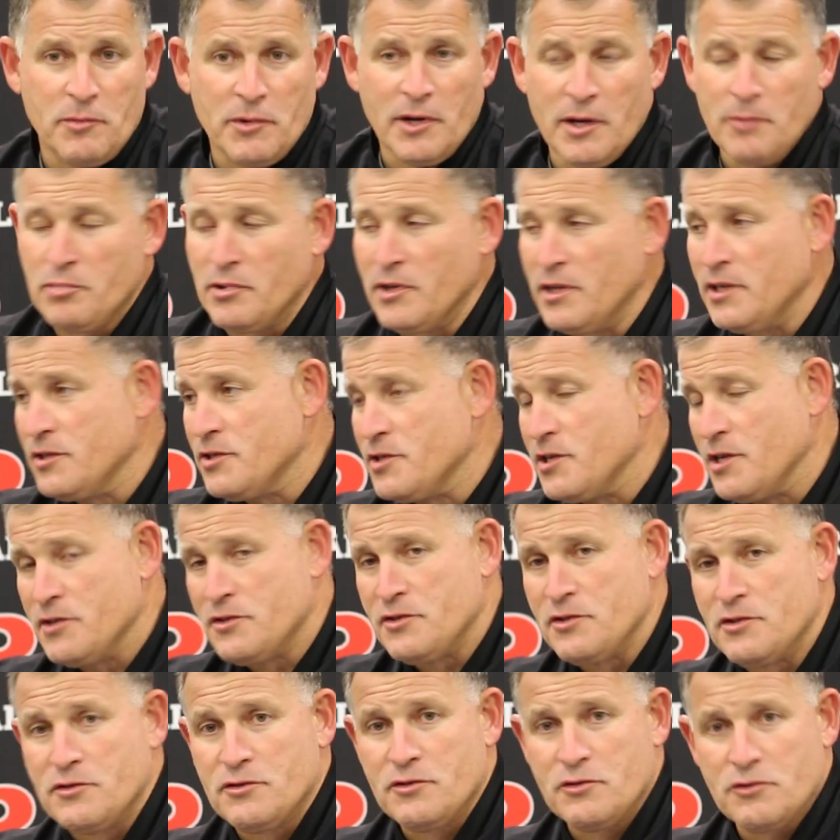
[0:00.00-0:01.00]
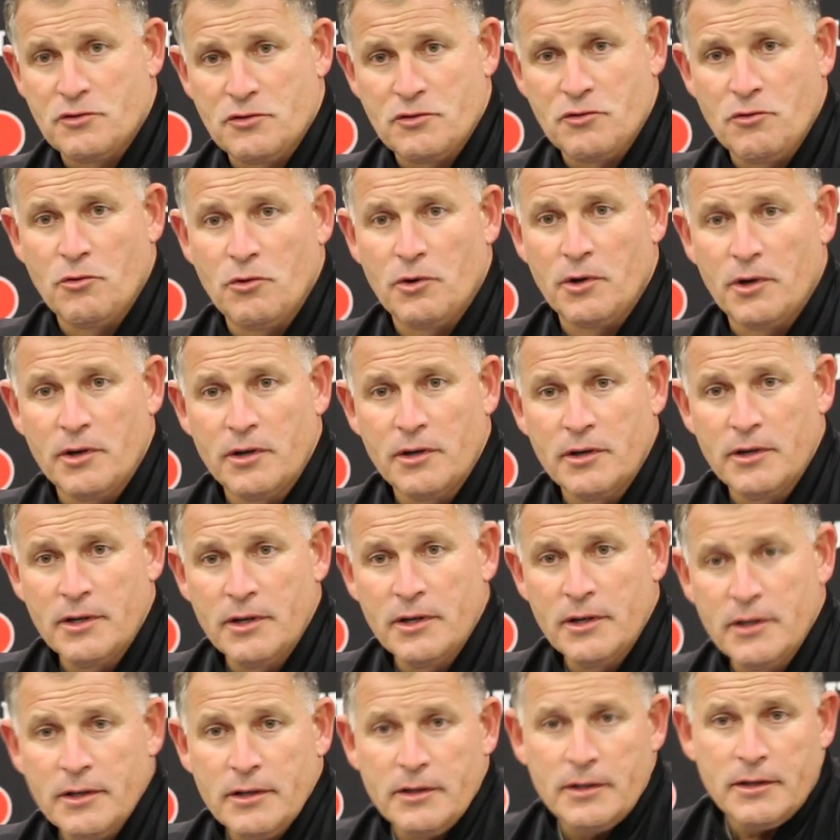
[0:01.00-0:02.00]
We had plenty of chances to score.
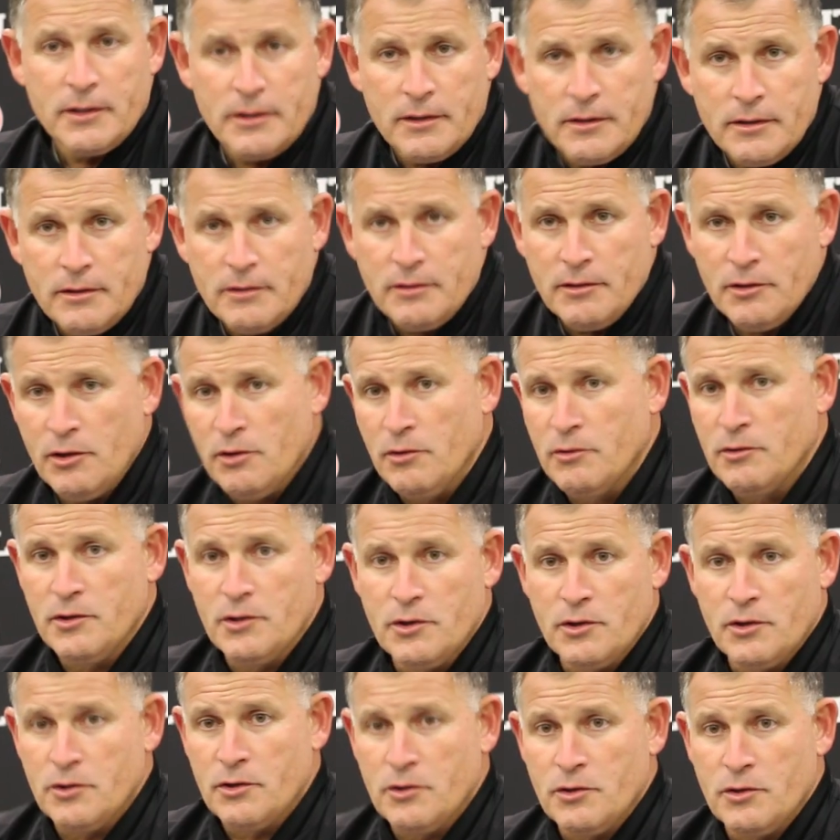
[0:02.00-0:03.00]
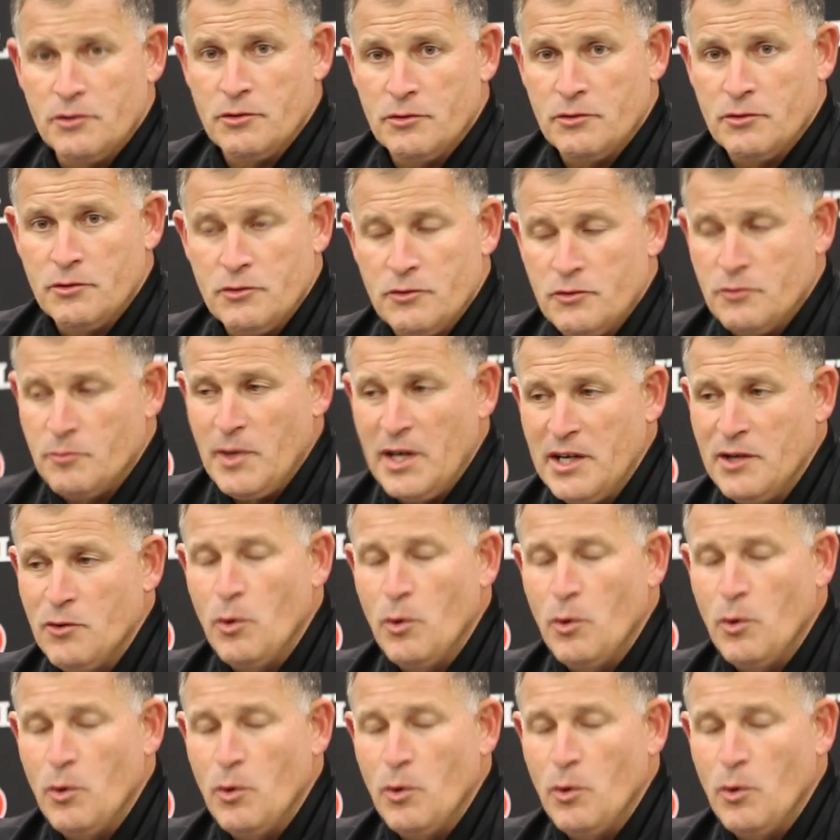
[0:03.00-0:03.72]
You know, there's many